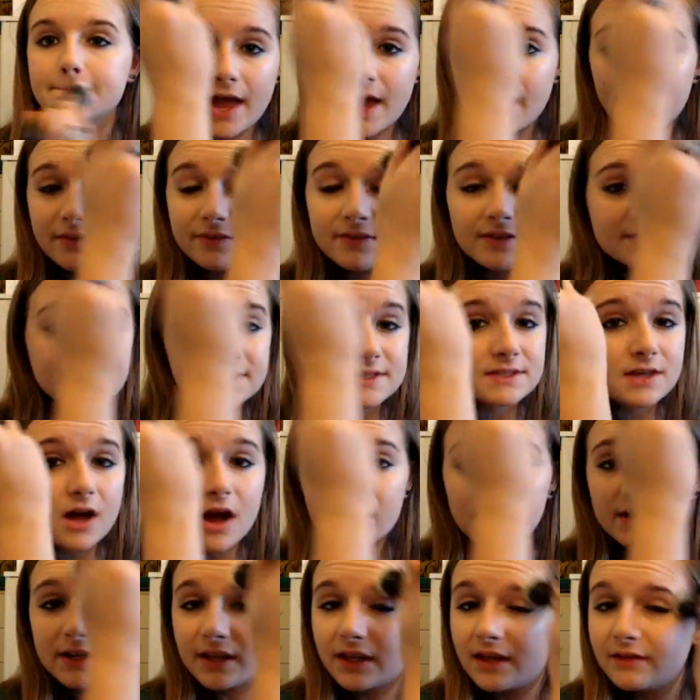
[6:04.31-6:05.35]
And this is
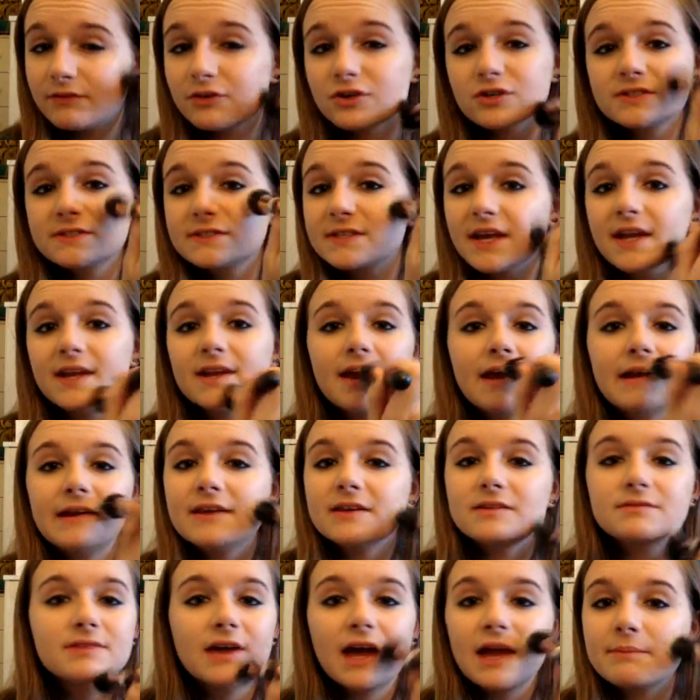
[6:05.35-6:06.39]
not going to give your skin
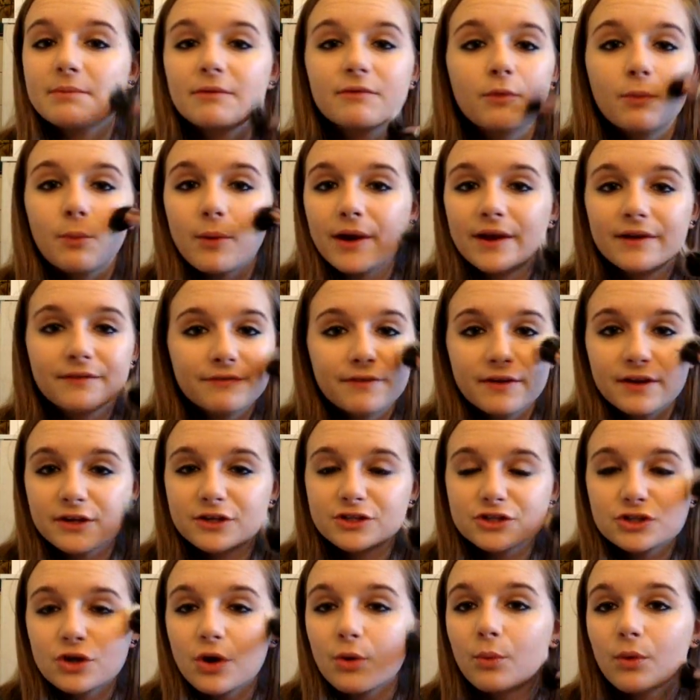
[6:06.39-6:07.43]
any type of a white
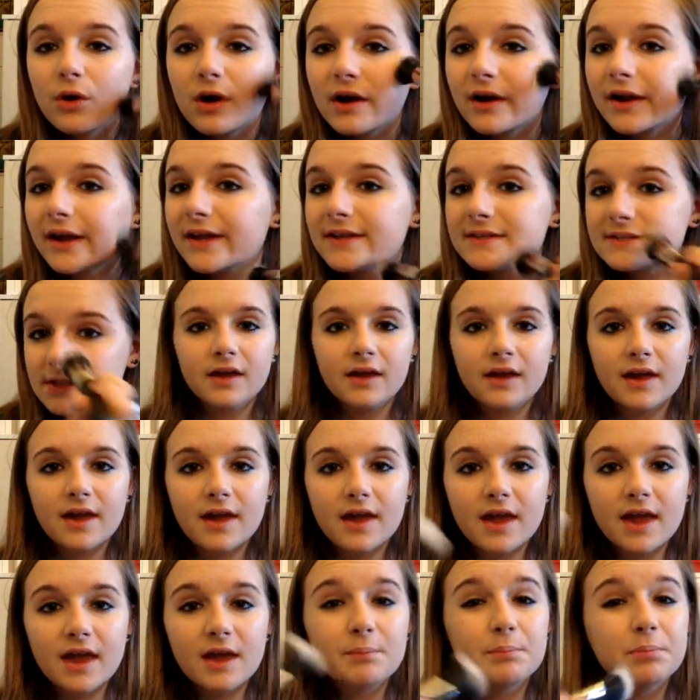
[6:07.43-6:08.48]
finish. Don't worry.
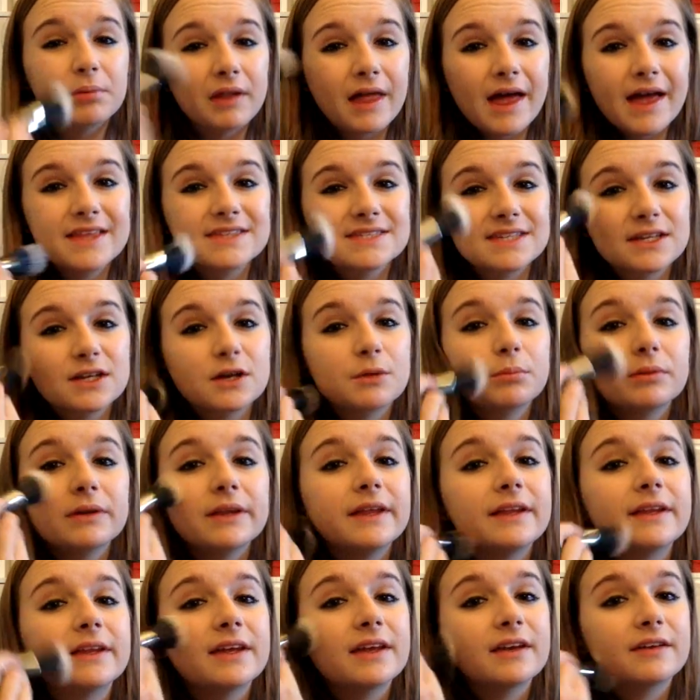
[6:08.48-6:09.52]
It blends. It's
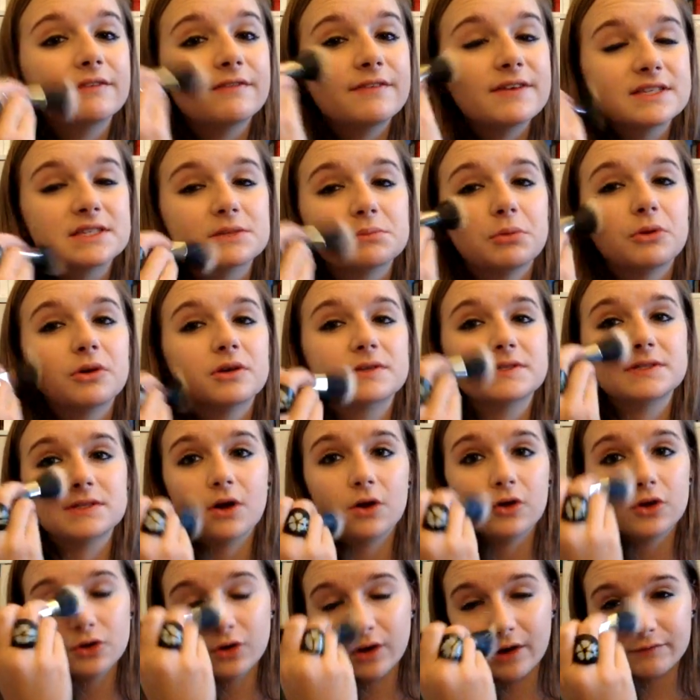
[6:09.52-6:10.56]
completely invisible,
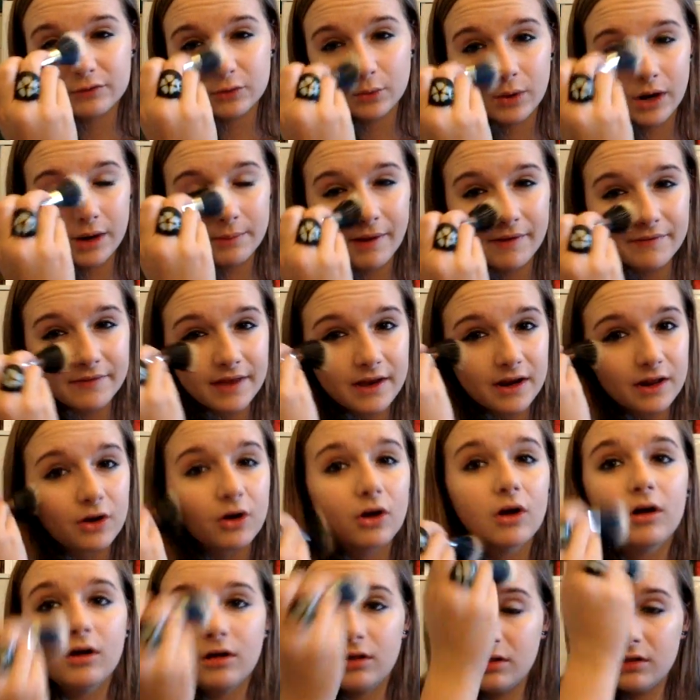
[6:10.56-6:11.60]
so you don't have to worry about that
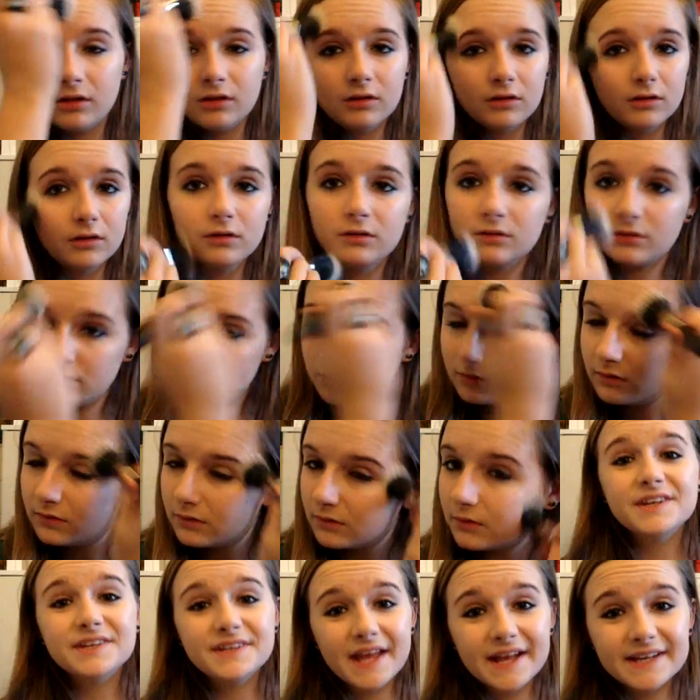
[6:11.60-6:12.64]
at all.
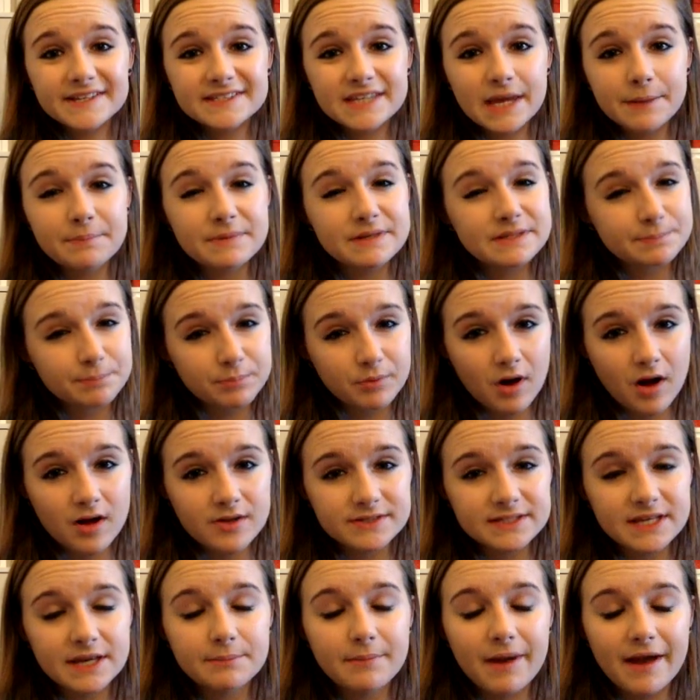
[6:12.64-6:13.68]
Next up is
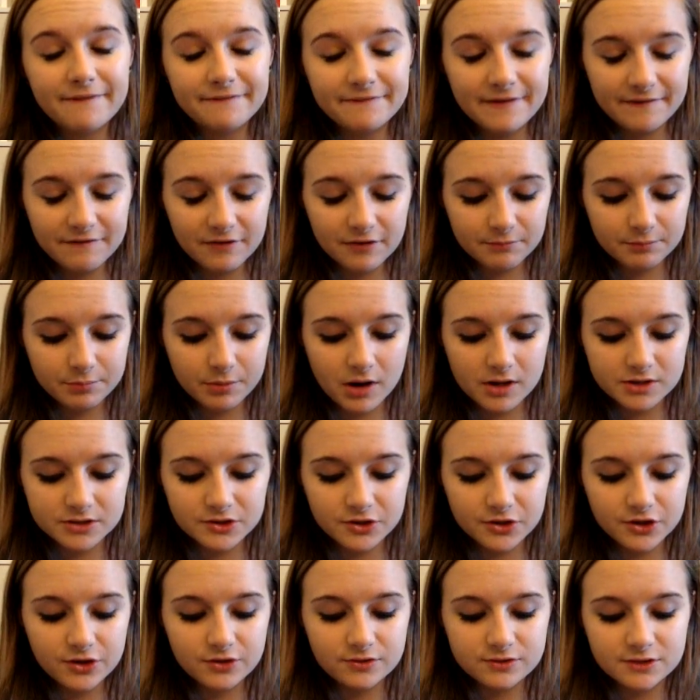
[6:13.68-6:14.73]
bronzing. My favorite
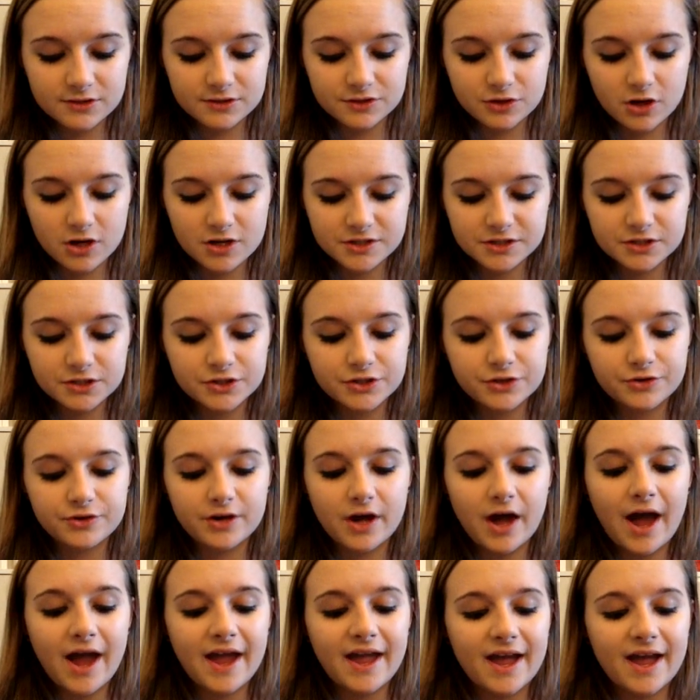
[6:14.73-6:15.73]
bronzer to use is NARS Laguna.